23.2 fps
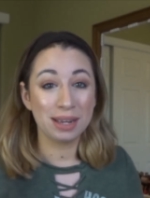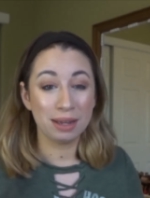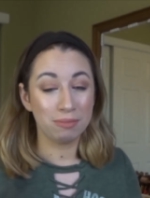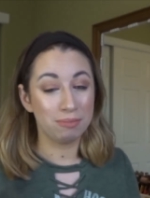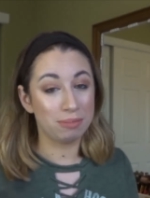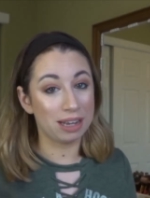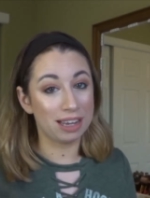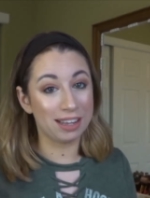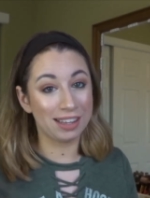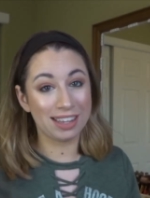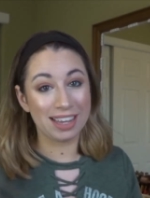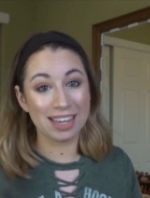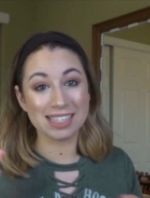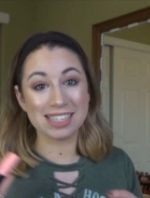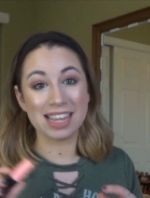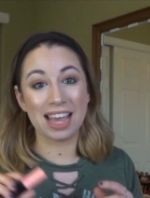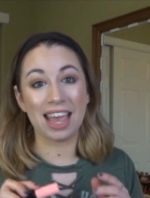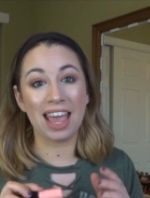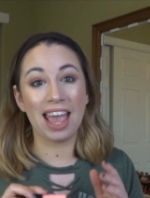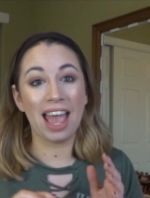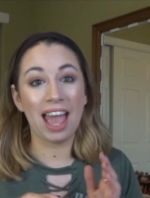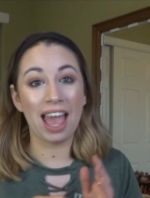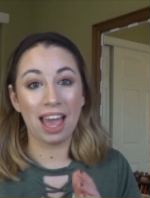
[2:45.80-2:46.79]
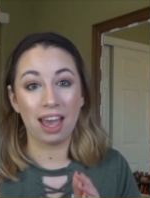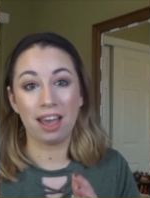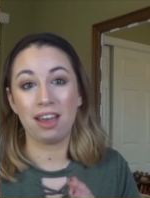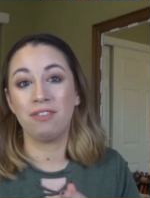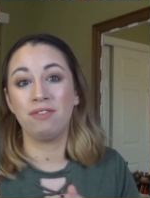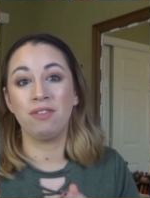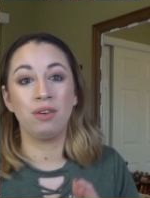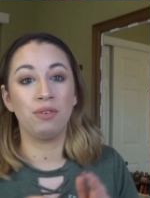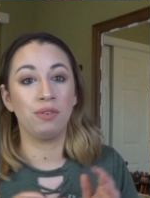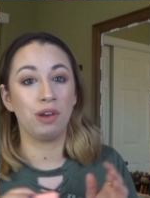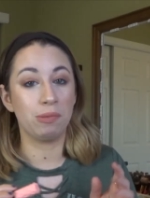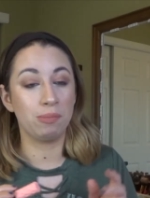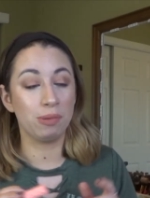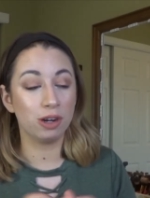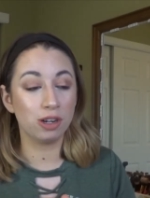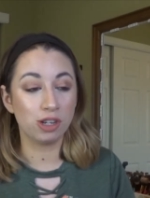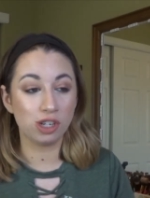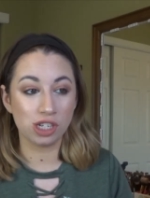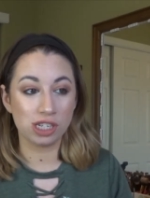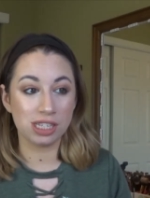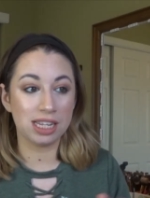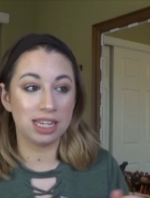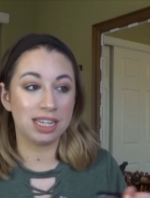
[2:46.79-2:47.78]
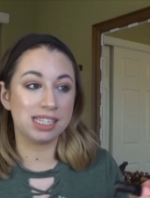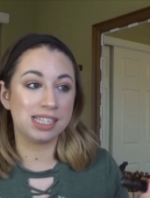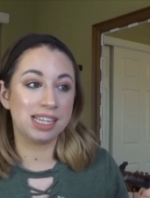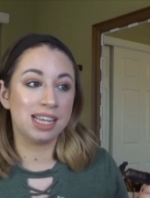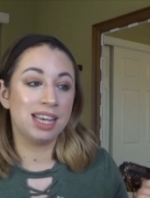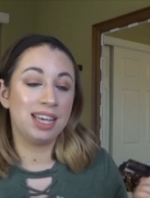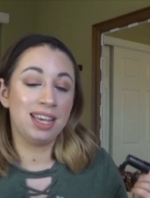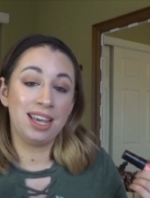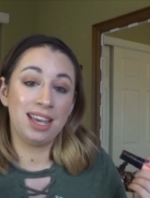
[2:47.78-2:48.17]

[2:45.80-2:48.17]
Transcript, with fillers: but yes, I have repurchased this.